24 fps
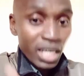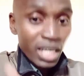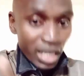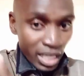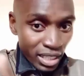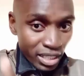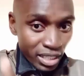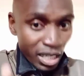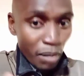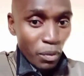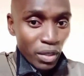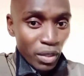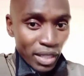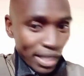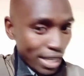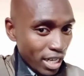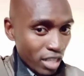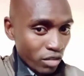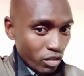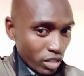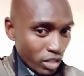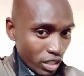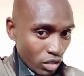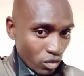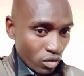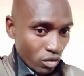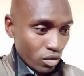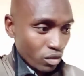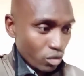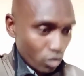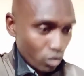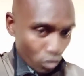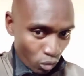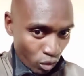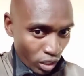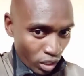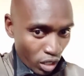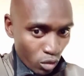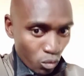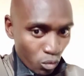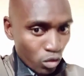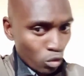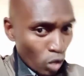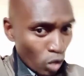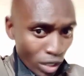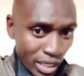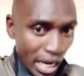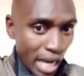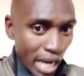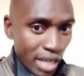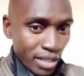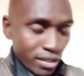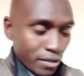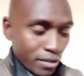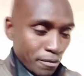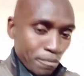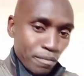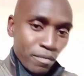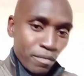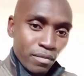Someone else is going to do it, not us.